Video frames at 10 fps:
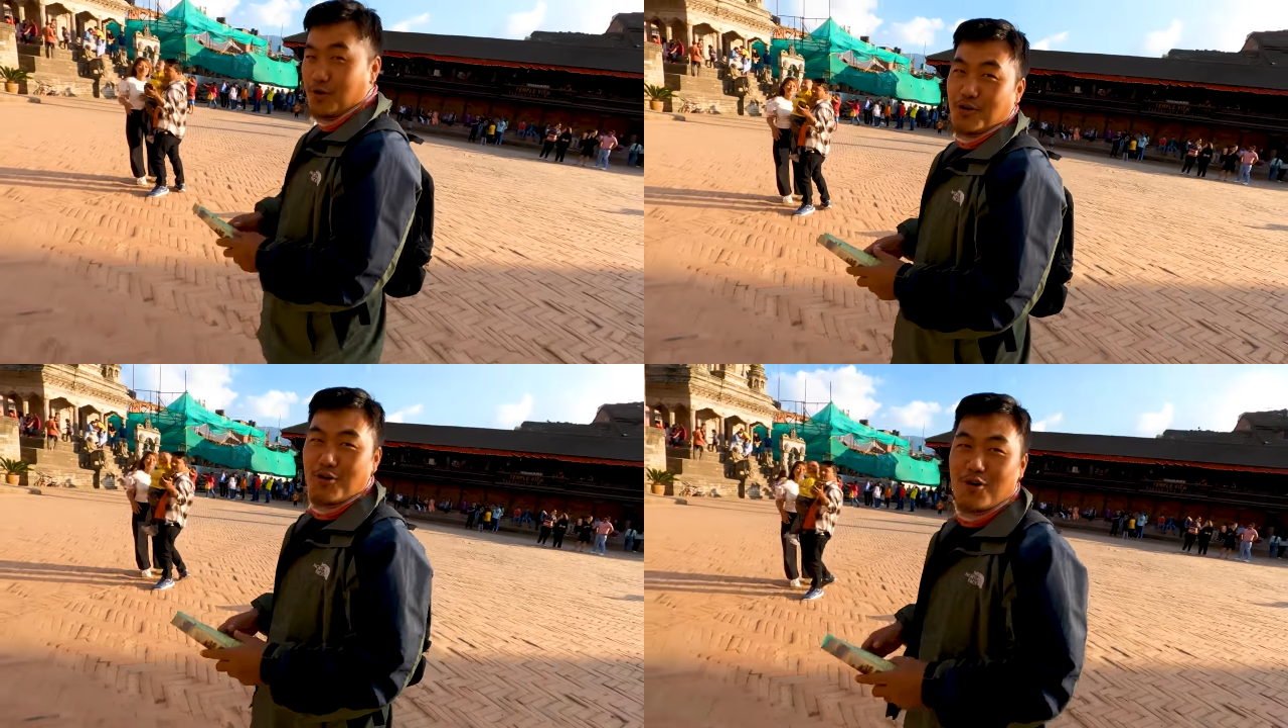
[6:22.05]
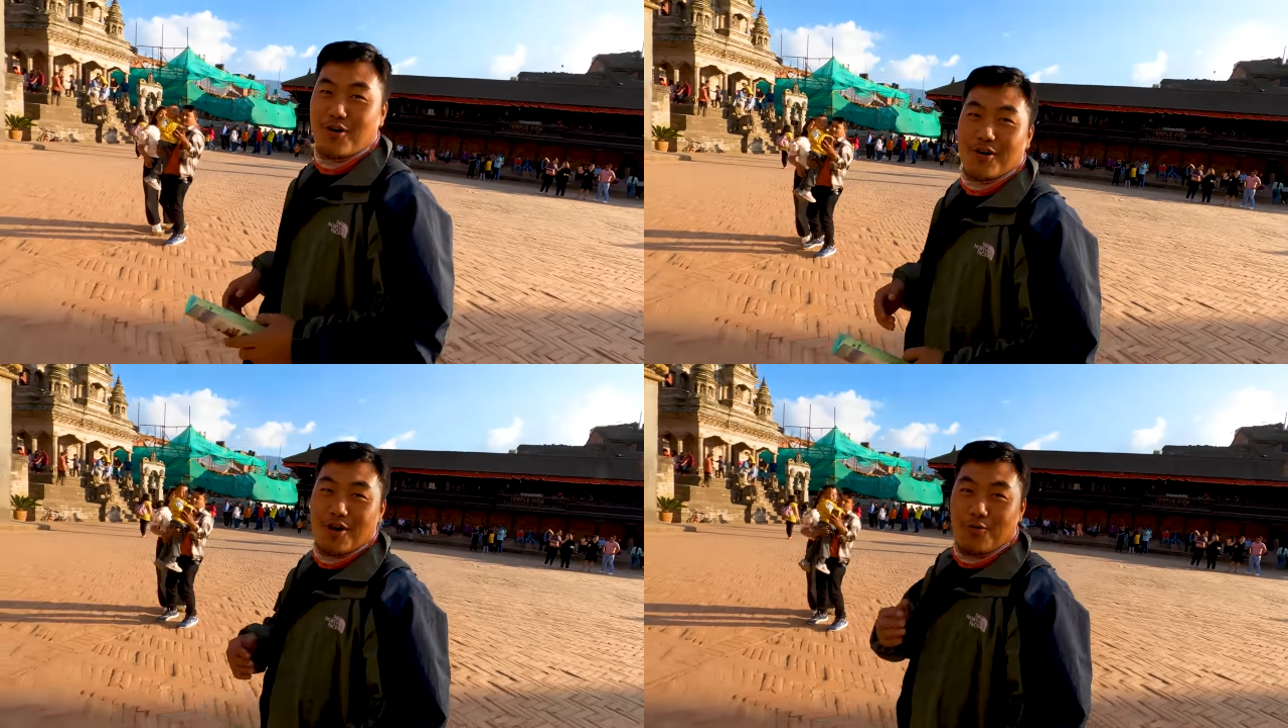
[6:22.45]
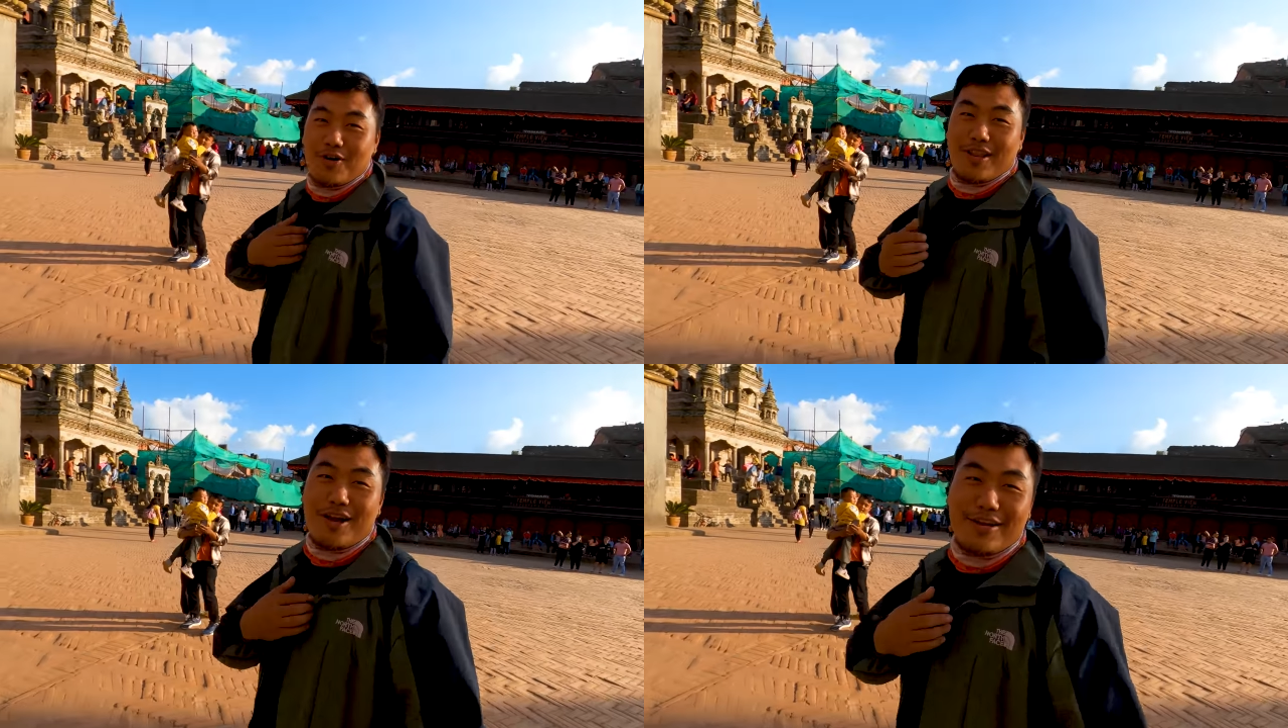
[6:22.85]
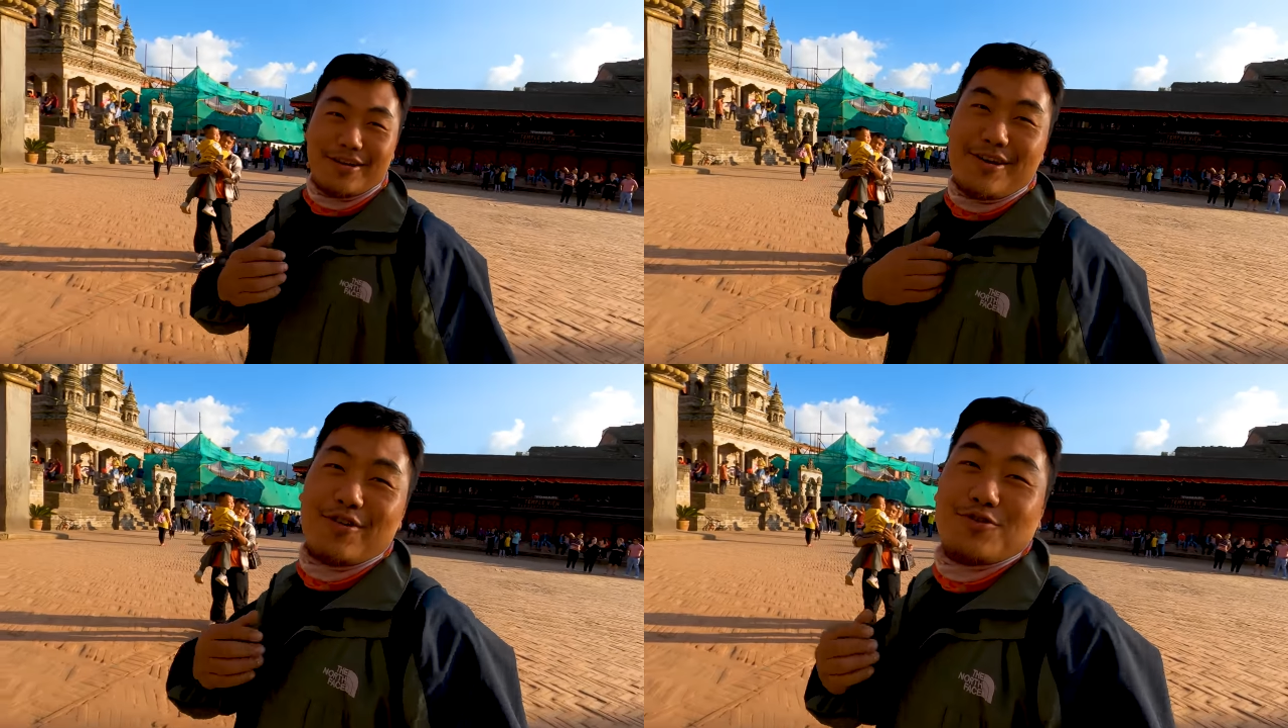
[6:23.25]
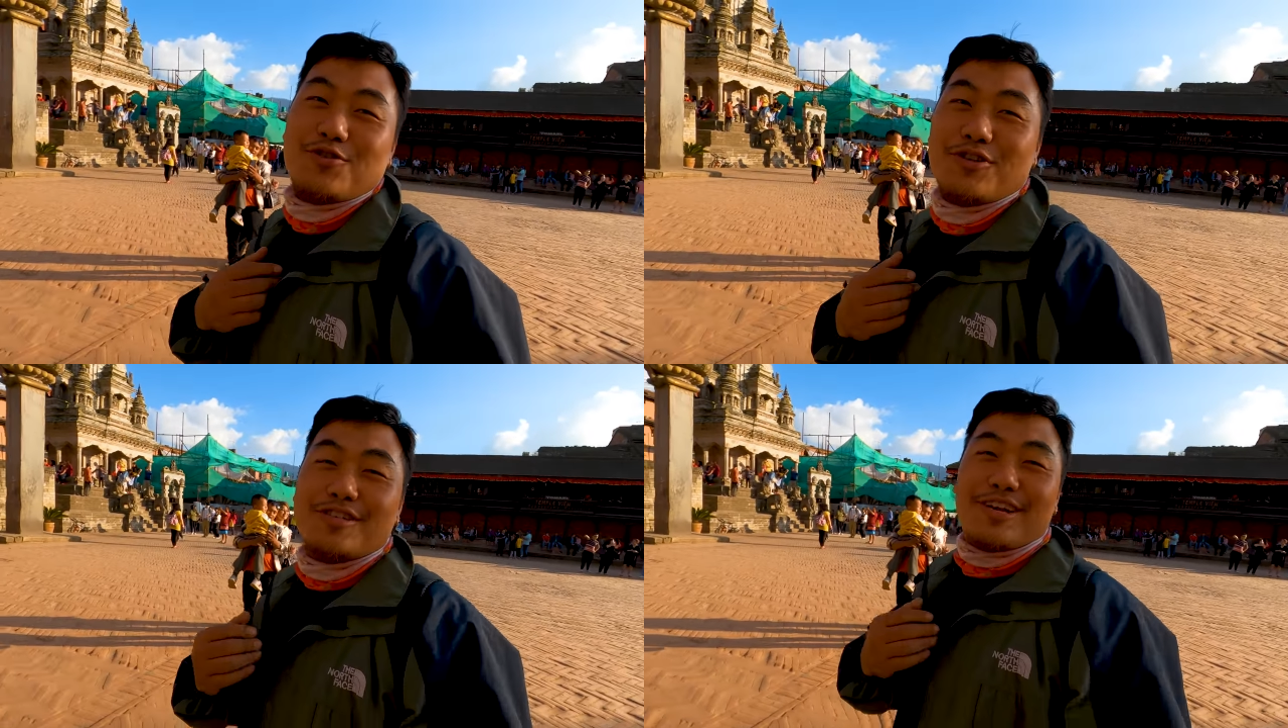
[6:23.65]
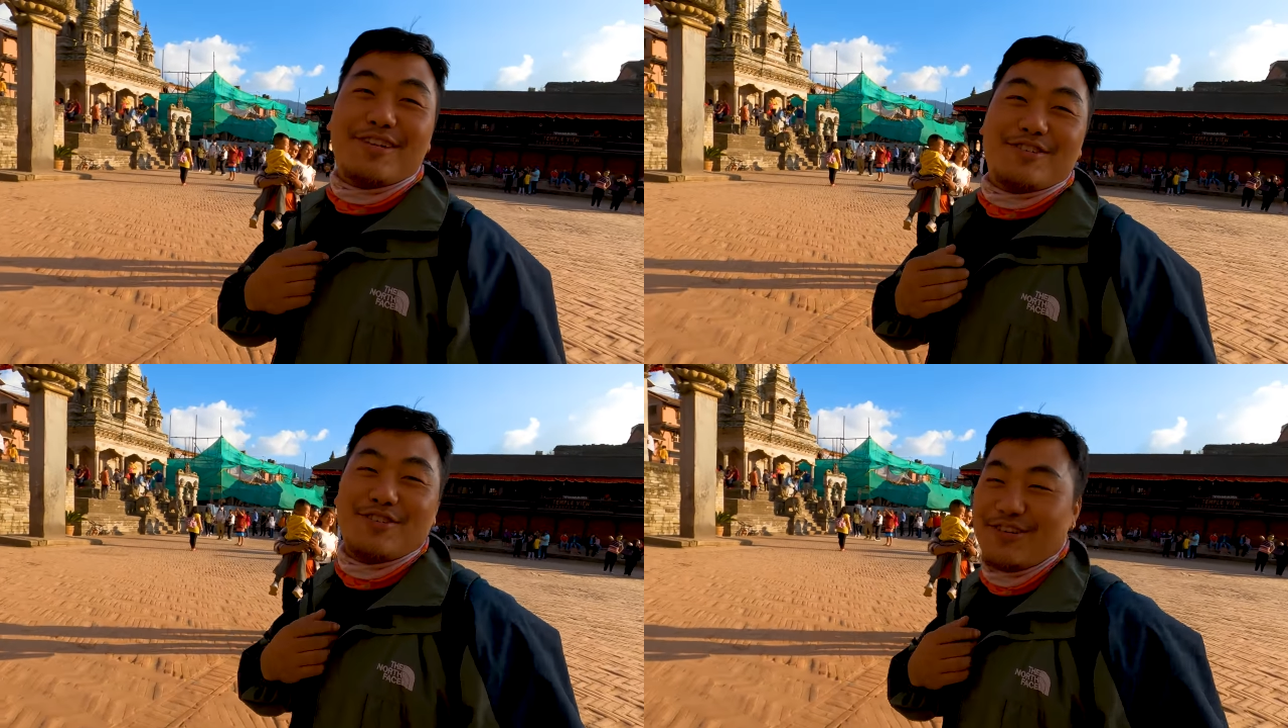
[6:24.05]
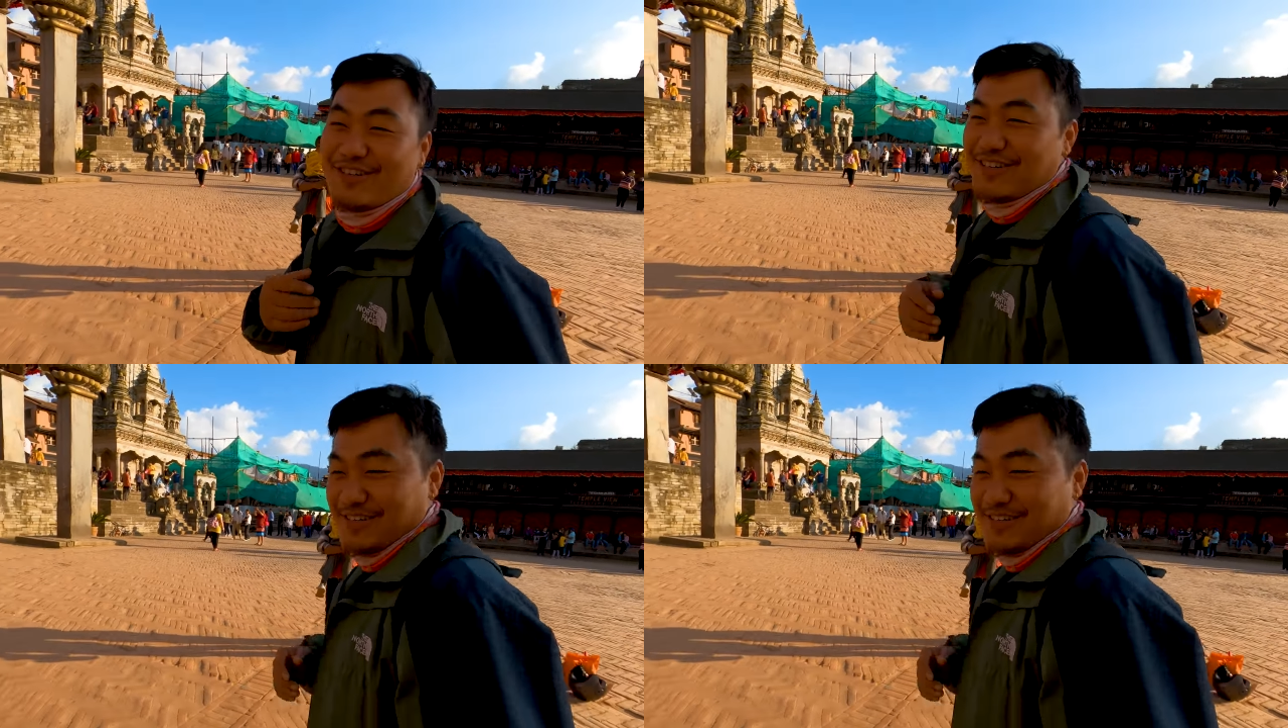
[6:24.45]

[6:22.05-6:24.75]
No. We learned it in our social studies, you know.